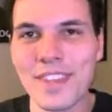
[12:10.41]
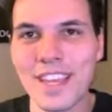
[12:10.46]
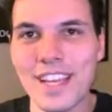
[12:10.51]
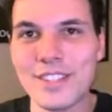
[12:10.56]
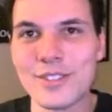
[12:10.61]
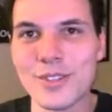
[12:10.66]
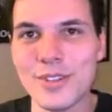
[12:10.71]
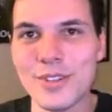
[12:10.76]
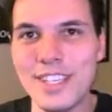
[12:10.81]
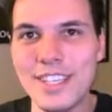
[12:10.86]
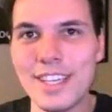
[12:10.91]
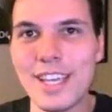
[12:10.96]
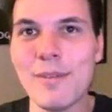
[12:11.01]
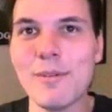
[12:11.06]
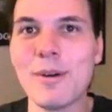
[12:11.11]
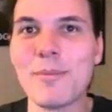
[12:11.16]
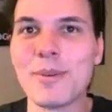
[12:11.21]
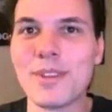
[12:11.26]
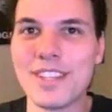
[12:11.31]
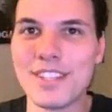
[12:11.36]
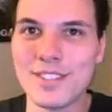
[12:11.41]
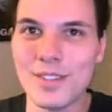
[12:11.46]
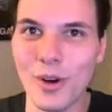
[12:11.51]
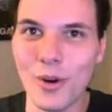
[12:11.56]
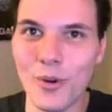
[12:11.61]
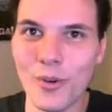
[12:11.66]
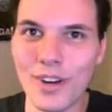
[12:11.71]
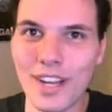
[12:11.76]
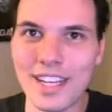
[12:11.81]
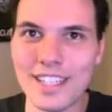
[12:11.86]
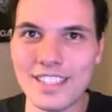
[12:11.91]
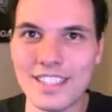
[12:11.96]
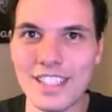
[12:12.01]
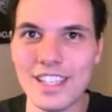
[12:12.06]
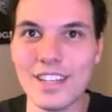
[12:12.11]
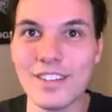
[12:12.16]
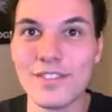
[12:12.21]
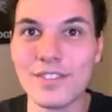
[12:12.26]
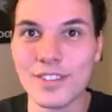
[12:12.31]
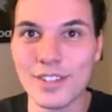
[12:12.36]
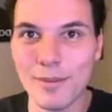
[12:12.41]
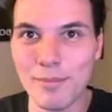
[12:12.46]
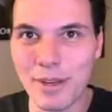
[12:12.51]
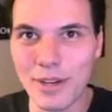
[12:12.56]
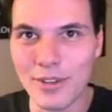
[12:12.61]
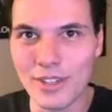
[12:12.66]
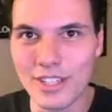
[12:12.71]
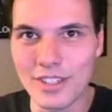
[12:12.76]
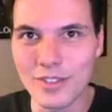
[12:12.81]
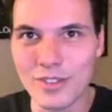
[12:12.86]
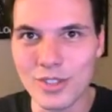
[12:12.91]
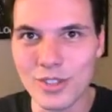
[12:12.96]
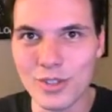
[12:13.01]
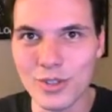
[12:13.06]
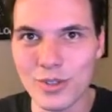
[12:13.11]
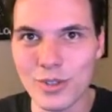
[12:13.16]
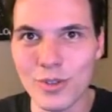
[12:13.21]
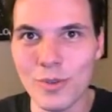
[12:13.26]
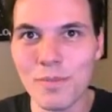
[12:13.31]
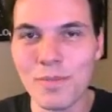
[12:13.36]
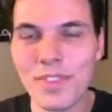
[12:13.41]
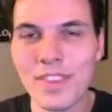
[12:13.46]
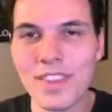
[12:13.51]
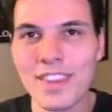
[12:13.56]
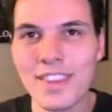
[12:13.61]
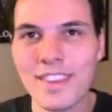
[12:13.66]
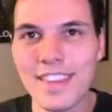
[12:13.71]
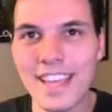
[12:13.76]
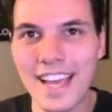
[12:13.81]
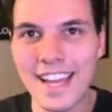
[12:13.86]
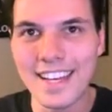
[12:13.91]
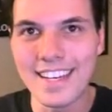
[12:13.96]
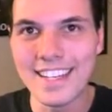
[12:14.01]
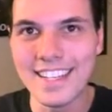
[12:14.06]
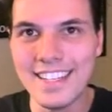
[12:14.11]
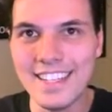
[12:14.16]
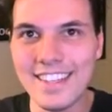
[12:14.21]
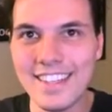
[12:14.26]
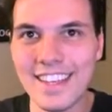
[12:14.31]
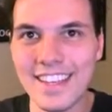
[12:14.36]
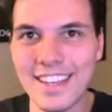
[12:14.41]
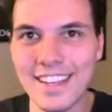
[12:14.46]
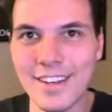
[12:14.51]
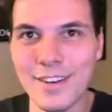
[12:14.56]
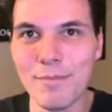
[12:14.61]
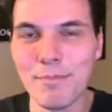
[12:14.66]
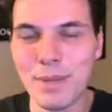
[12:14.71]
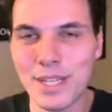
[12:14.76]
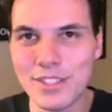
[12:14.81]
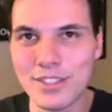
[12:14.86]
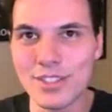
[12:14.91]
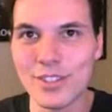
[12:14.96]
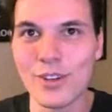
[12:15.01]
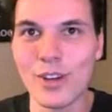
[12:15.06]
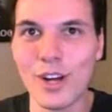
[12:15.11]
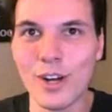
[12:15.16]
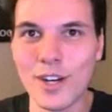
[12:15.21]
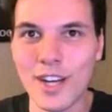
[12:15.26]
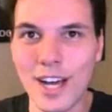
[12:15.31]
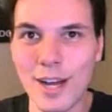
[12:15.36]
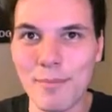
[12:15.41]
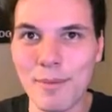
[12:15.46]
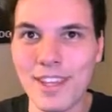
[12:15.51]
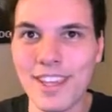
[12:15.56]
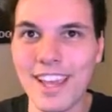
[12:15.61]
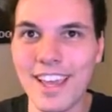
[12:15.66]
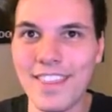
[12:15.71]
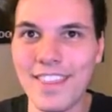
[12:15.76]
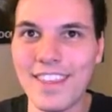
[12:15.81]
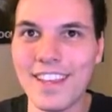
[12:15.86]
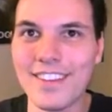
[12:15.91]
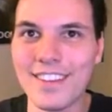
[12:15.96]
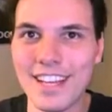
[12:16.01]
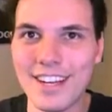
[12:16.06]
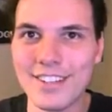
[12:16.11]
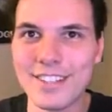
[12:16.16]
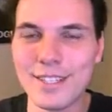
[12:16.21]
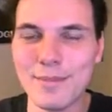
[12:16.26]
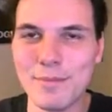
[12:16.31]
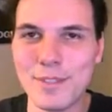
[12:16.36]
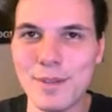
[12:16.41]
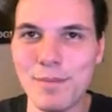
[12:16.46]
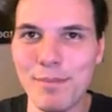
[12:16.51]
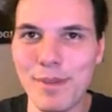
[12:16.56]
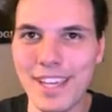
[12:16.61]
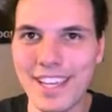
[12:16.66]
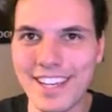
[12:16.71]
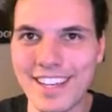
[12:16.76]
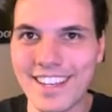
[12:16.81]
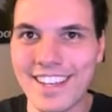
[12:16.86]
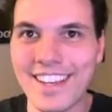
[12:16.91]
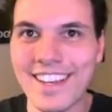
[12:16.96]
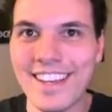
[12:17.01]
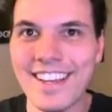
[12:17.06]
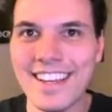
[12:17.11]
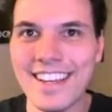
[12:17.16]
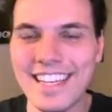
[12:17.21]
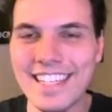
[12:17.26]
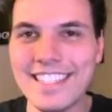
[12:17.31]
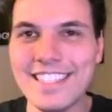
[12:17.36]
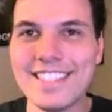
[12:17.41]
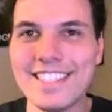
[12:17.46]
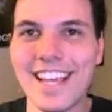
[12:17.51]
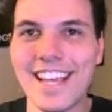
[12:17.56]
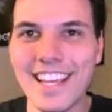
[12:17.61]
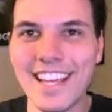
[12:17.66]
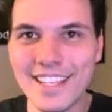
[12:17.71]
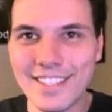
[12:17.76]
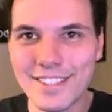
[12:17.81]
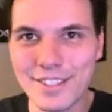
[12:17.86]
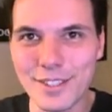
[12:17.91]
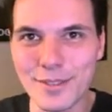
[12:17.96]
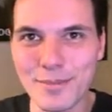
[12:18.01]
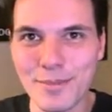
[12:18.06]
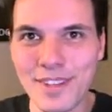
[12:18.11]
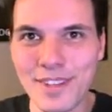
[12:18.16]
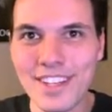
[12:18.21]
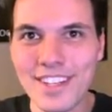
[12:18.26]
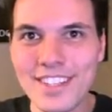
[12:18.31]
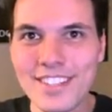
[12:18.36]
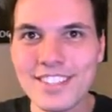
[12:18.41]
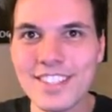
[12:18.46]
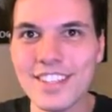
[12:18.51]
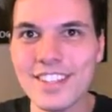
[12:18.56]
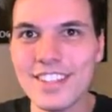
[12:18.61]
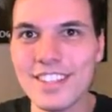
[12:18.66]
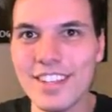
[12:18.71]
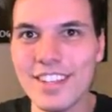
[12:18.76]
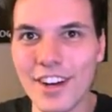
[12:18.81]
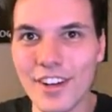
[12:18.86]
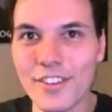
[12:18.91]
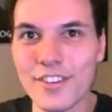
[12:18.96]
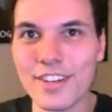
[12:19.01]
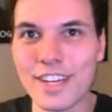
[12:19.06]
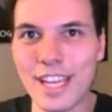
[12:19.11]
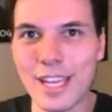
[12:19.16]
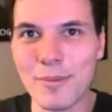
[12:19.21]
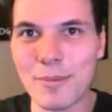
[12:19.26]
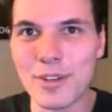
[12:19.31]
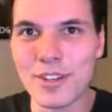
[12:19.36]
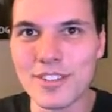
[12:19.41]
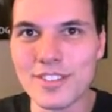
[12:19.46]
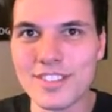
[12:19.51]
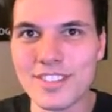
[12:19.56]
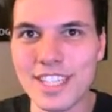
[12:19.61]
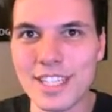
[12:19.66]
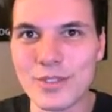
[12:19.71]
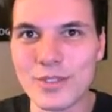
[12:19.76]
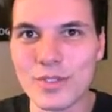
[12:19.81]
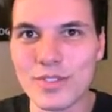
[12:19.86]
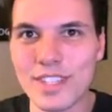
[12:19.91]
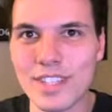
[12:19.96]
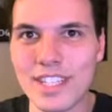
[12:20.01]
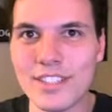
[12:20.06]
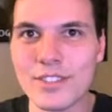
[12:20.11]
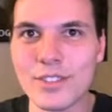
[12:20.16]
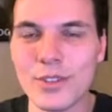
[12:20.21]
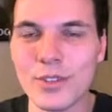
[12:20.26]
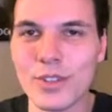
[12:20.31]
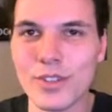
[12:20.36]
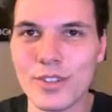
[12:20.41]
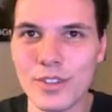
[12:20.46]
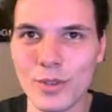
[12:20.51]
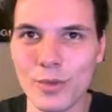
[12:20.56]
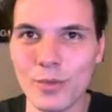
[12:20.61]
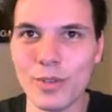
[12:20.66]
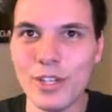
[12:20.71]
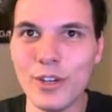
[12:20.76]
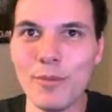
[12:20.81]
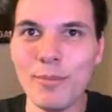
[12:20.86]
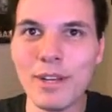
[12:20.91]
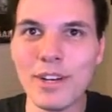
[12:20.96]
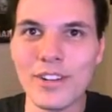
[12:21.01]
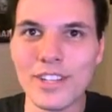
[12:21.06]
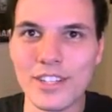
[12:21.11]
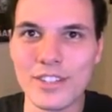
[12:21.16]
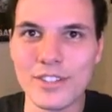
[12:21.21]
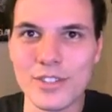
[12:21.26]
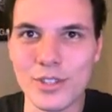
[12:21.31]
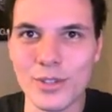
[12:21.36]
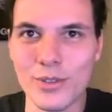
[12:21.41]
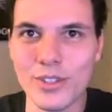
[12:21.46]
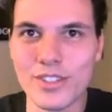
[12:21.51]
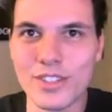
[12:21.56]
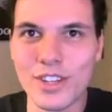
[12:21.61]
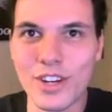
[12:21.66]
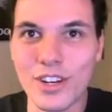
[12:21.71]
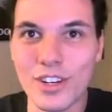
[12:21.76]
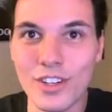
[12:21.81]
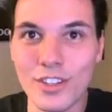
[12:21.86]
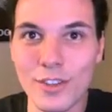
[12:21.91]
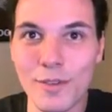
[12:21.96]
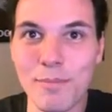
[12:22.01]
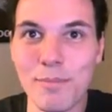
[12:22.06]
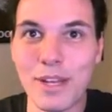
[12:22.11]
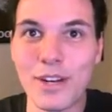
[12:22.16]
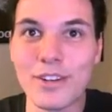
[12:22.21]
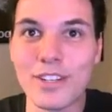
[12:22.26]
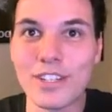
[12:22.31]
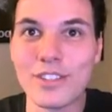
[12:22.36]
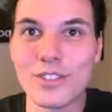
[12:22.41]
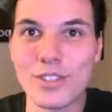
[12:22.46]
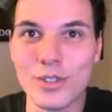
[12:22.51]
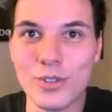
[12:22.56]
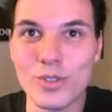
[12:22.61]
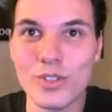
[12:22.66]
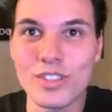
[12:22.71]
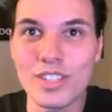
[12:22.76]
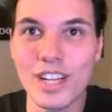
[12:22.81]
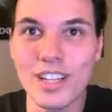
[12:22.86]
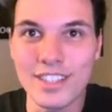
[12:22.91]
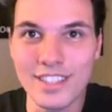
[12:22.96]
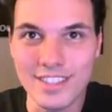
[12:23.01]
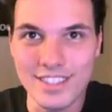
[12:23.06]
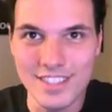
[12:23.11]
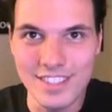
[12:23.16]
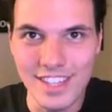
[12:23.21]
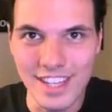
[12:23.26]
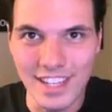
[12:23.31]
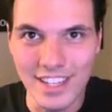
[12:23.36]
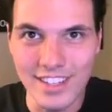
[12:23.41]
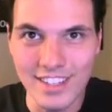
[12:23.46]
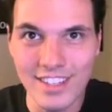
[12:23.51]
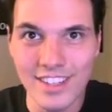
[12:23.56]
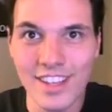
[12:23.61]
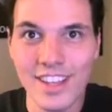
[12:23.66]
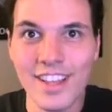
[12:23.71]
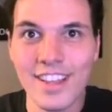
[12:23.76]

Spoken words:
And so he came up with his own idea for a Metal Gear 2 that he then pitched to Konami, and they allowed him to make in tandem to the other game called Snake's Revenge. So the real Metal Gear 2 is called Metal Gear 2 Solid Snake.